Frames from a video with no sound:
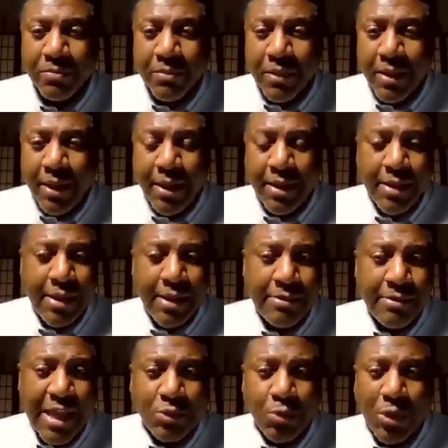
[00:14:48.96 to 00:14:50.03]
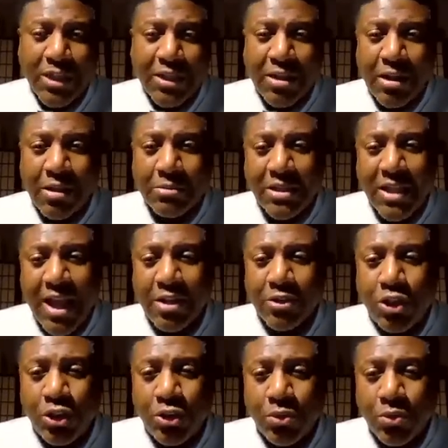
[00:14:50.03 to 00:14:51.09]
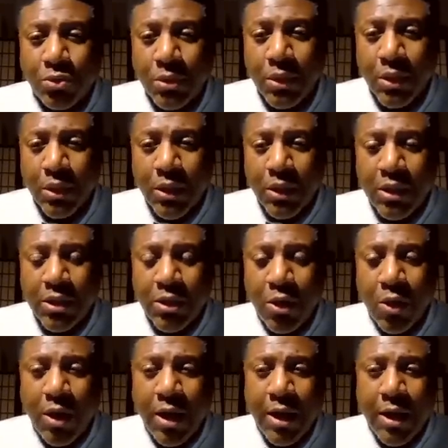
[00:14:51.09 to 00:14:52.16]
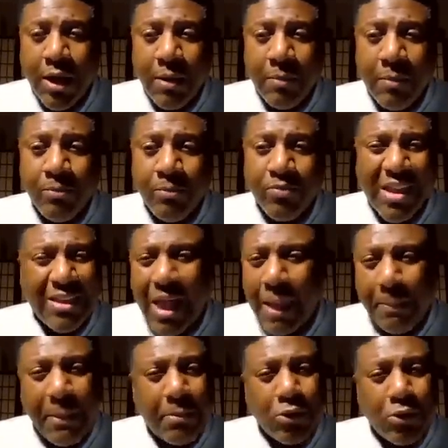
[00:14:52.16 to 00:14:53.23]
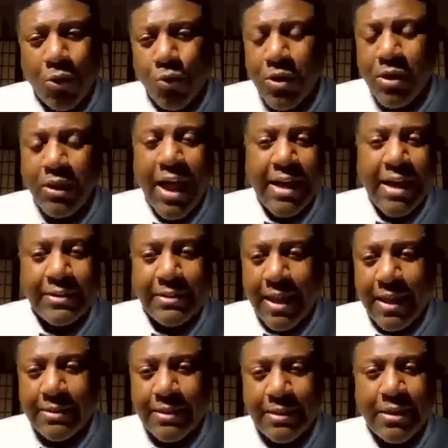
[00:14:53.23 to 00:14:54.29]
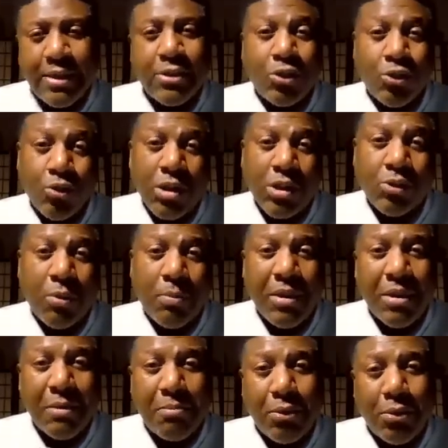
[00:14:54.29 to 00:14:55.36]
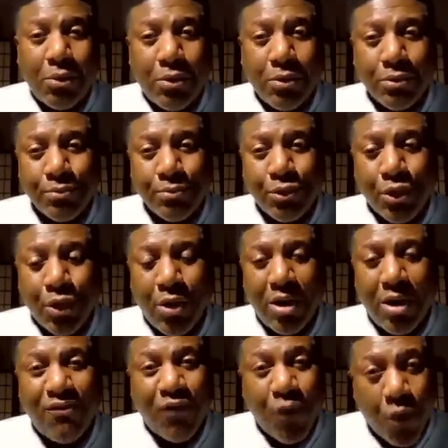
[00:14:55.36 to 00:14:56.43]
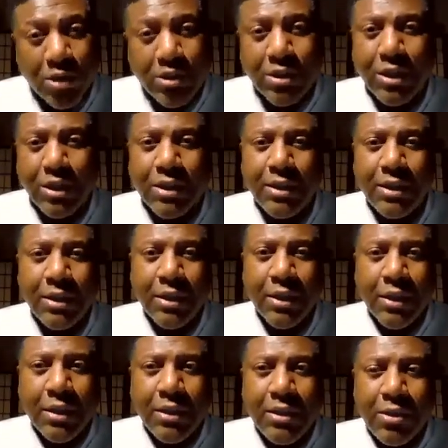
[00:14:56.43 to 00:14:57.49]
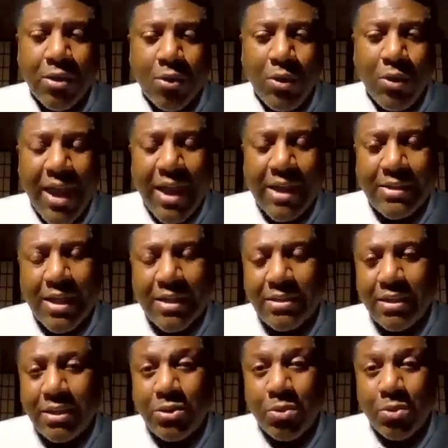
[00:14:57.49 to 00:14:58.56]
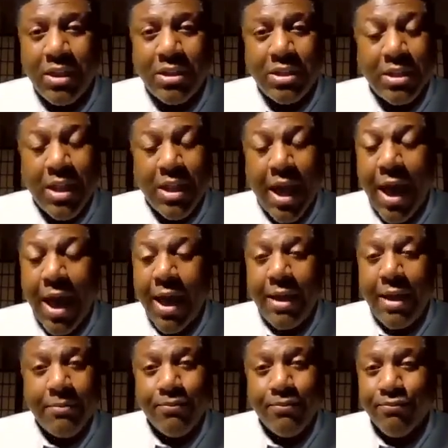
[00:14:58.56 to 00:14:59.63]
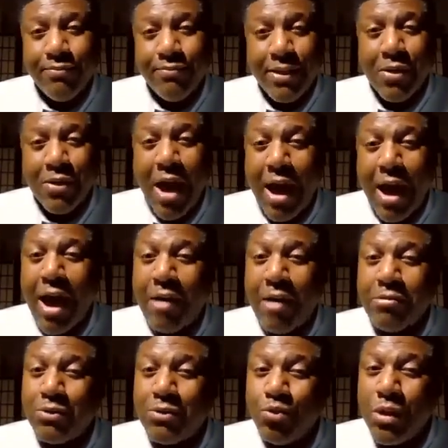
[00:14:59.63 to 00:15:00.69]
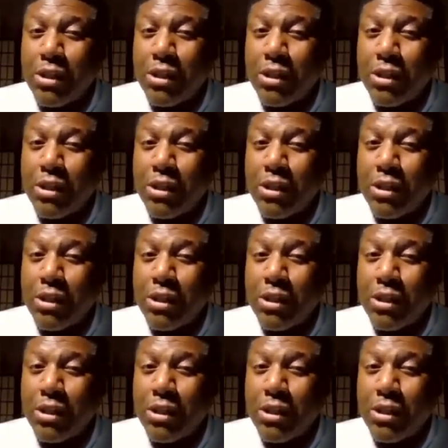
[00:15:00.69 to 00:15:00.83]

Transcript: And that's what it comes down to. And a lot of people don't realize that their strings were being pulled. So unfortunately, we had that situation, I was really